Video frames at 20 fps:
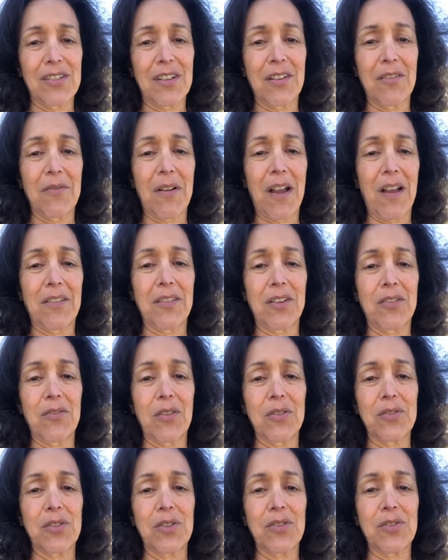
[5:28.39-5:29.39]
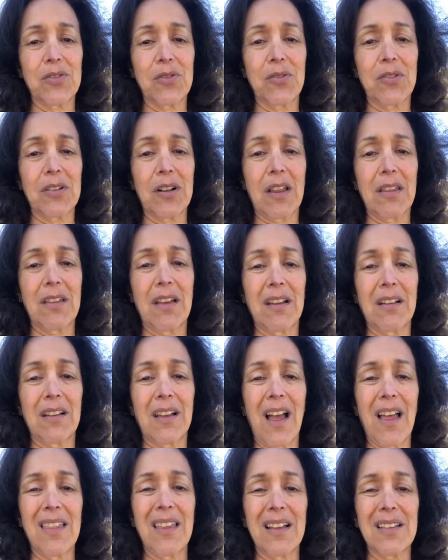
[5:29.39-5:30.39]
around the grocery store, and I thought,
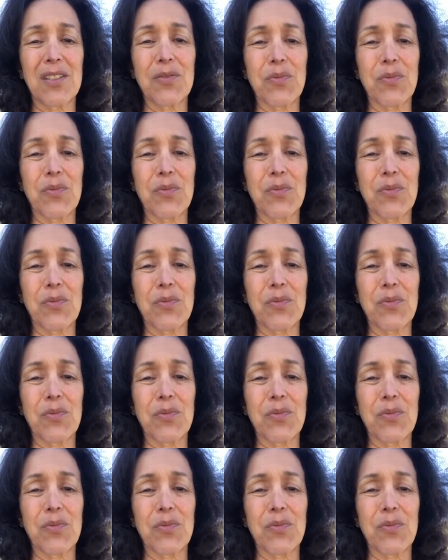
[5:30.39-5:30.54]
God, that's